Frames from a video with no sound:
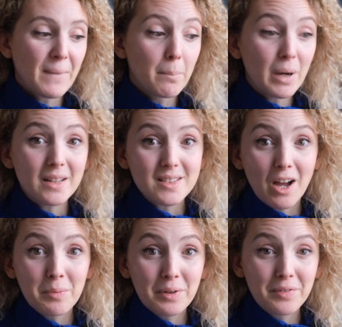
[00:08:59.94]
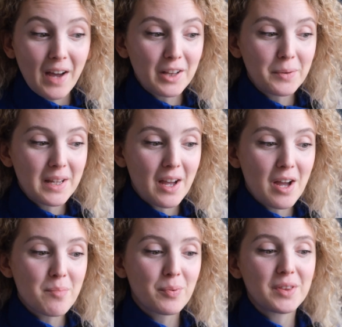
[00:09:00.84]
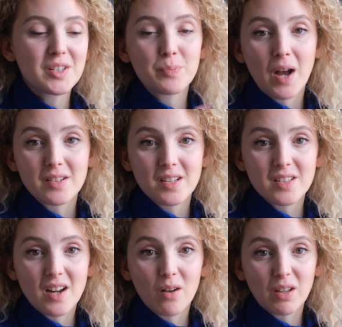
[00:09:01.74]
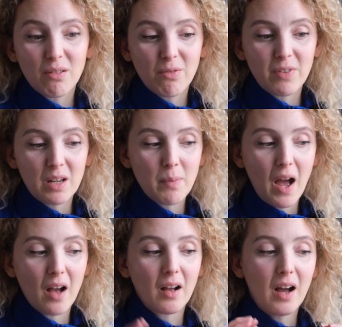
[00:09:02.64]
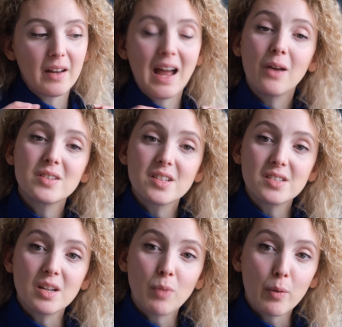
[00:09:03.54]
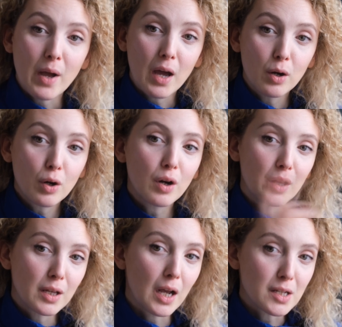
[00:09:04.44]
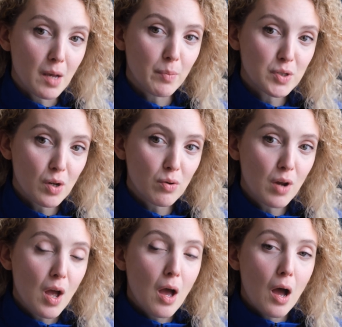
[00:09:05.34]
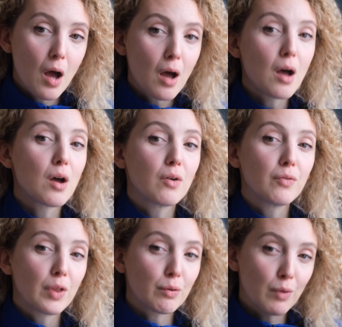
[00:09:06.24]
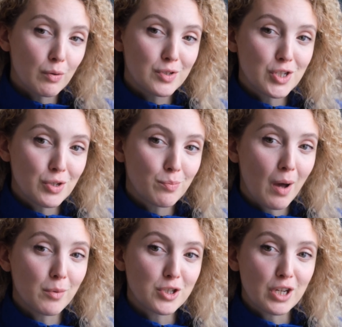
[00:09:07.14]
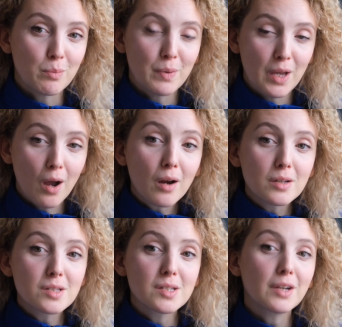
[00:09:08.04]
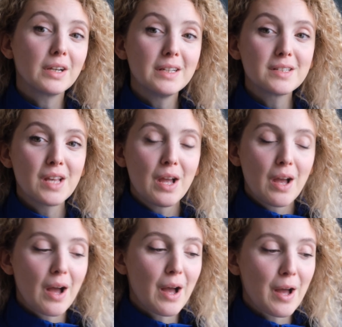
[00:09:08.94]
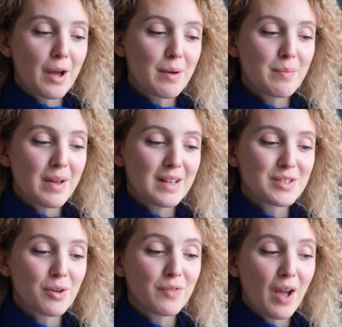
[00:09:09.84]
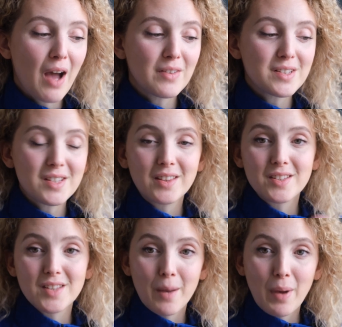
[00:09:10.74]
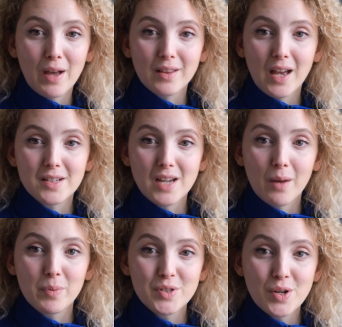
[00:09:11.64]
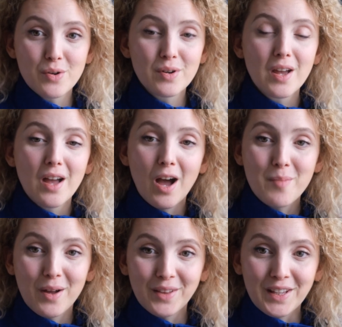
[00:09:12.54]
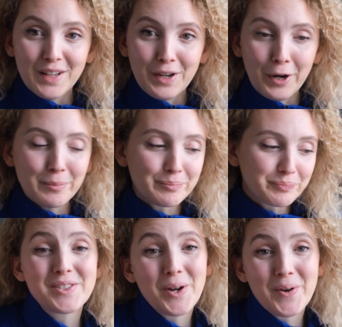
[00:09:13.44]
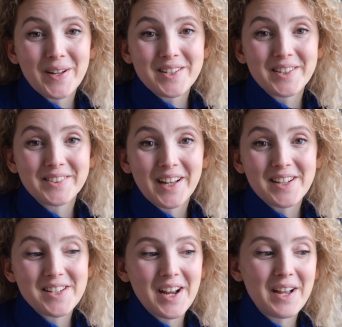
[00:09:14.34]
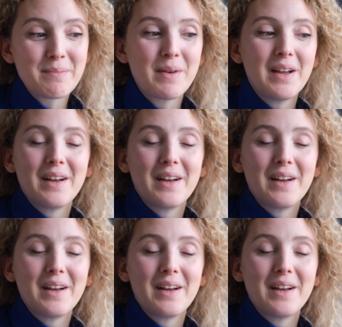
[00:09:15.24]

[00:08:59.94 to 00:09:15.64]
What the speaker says: But I'll be following up with this process, and I'll give feedback on how this is seen by editor in the next episode of the Road to Publishing and PRs series. And so if you haven't seen this last episode, I'll link it here. So until next time,